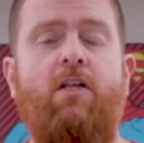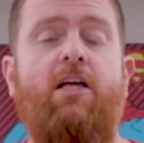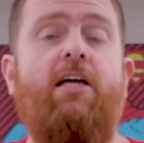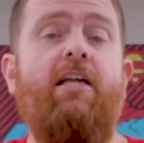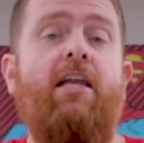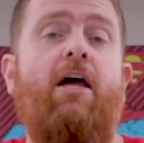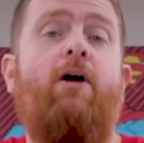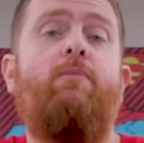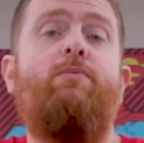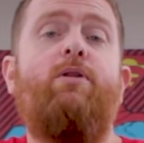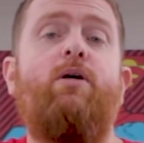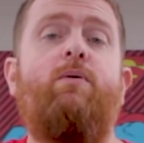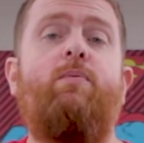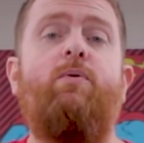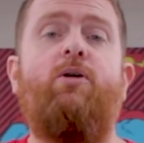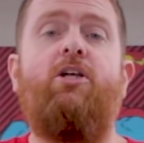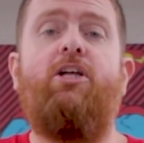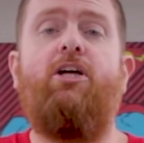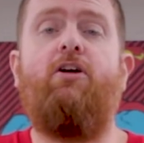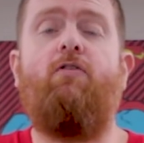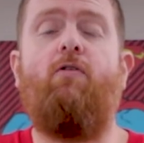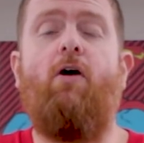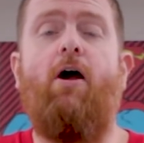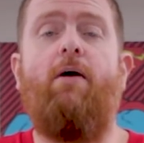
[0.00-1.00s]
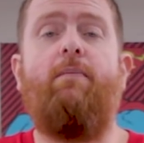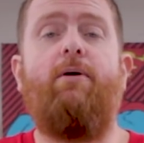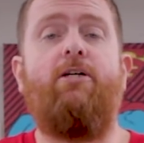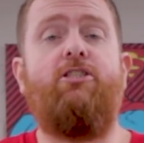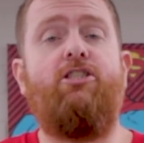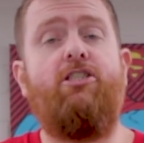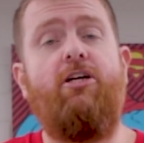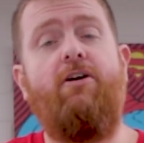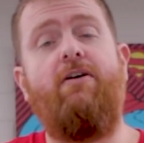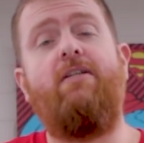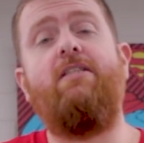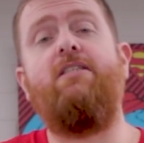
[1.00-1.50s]
You can help the community grow by
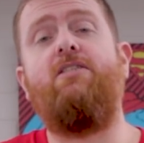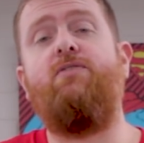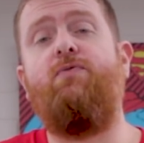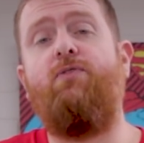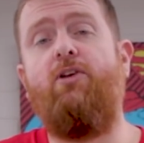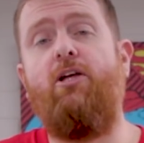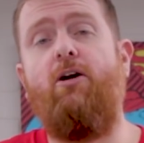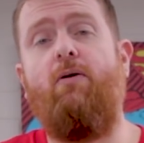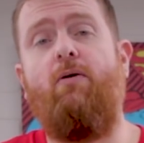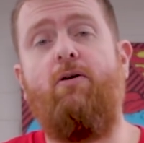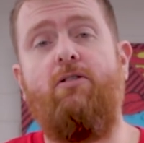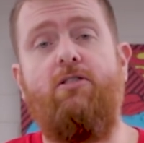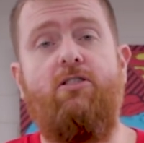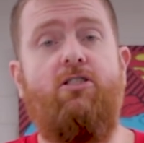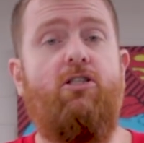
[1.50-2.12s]
sharing this video on